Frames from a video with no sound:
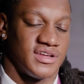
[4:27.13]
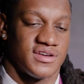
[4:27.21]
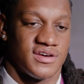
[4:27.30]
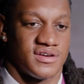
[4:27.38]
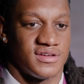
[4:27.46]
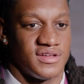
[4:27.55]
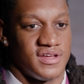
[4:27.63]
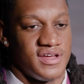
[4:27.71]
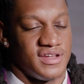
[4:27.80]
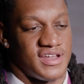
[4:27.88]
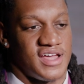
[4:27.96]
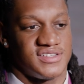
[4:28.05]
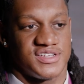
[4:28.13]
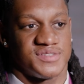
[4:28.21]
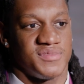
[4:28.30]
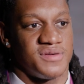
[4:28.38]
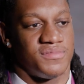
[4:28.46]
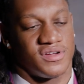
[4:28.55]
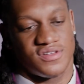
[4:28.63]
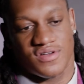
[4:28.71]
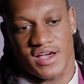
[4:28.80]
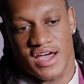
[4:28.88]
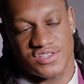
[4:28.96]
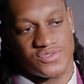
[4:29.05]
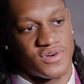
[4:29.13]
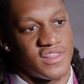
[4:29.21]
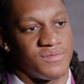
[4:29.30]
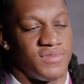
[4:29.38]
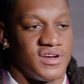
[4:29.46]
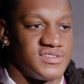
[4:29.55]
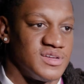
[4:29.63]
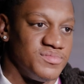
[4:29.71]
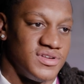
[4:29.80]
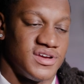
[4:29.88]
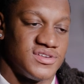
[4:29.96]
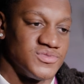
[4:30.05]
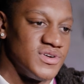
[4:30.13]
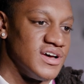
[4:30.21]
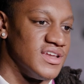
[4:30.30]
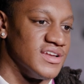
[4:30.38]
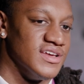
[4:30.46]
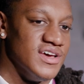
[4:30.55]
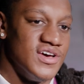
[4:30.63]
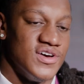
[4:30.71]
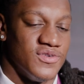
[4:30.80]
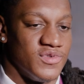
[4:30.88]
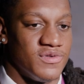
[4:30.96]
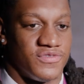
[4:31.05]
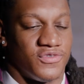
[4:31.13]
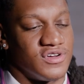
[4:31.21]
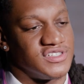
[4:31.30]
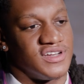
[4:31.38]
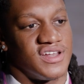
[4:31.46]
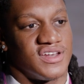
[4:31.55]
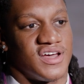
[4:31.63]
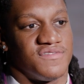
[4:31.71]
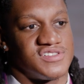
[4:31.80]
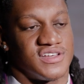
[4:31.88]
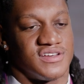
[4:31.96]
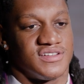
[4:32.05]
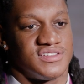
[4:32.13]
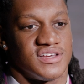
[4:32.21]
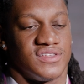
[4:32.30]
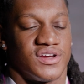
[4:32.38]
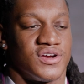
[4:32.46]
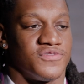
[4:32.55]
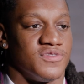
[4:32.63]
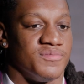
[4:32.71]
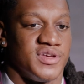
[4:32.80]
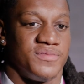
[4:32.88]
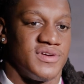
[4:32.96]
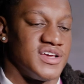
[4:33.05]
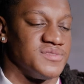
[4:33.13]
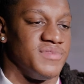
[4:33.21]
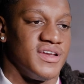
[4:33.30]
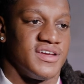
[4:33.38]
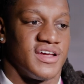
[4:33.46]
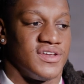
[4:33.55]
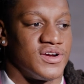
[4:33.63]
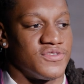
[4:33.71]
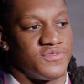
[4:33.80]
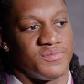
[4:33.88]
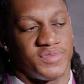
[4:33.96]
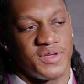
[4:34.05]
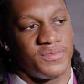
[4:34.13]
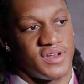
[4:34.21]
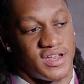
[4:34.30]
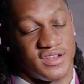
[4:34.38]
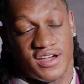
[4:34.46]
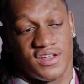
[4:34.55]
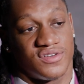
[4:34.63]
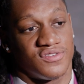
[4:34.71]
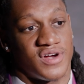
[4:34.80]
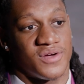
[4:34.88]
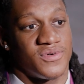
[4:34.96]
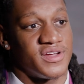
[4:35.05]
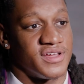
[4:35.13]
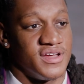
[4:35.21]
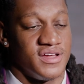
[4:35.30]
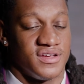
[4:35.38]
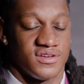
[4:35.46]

And uh, not just me, but, you know, I got two other brothers that play as well. And we were fortunate enough to, to learn from people that's been there, learn from people that done it the right way.